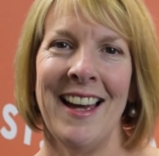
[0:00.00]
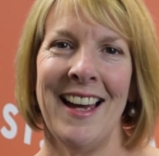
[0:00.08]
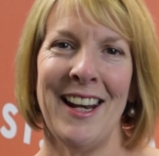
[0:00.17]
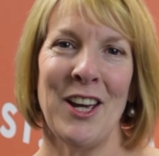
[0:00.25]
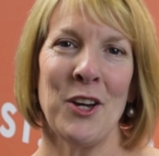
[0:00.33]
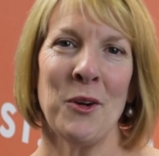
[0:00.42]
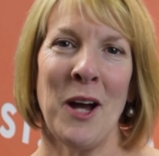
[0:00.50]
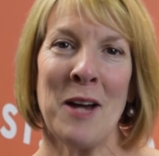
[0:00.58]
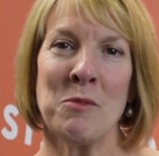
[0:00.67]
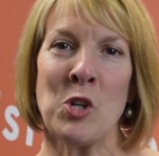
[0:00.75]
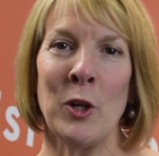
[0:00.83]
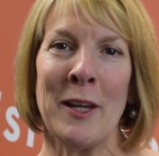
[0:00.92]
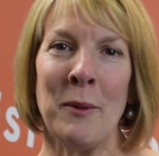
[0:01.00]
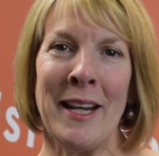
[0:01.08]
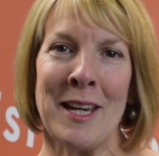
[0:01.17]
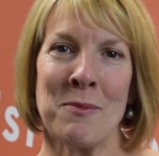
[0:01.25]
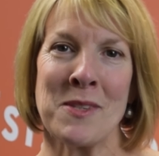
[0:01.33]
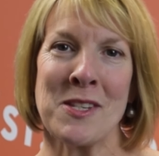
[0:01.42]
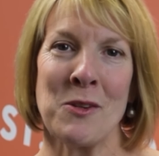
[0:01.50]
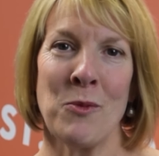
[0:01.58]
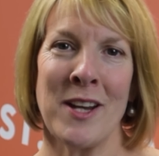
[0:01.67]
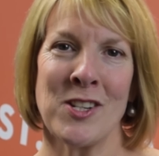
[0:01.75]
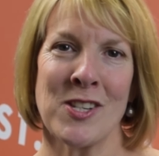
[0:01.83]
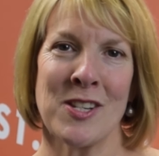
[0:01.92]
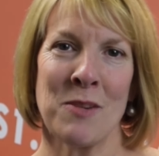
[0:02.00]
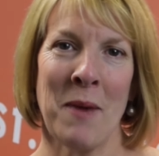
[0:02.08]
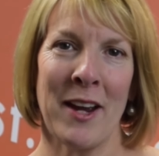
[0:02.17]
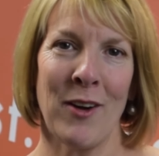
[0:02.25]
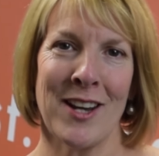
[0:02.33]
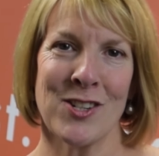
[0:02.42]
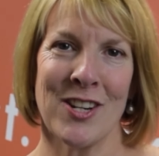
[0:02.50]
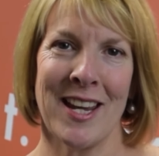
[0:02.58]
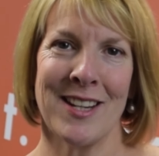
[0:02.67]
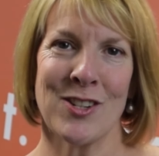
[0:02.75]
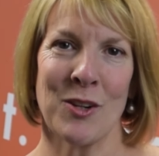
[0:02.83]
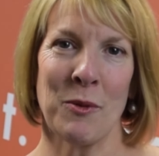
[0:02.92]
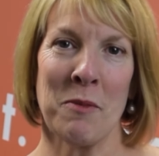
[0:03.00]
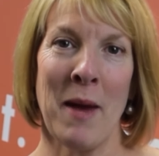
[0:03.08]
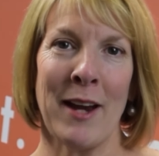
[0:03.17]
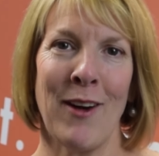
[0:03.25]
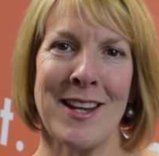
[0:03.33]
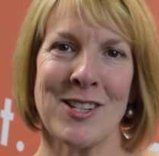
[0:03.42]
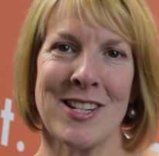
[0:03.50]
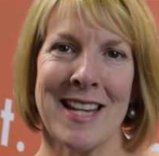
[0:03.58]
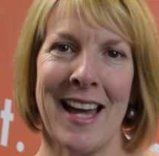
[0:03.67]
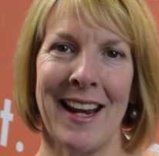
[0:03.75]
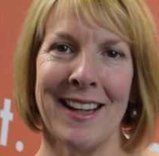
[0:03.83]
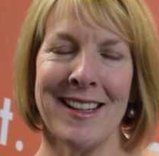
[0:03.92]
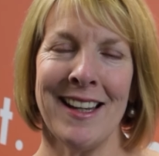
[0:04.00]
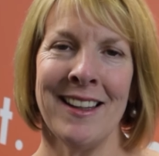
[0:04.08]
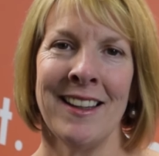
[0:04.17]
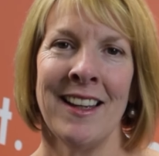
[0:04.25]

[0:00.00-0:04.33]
Hello, I'm Julie Williams, Registered Migration Agent with Migration Down Under,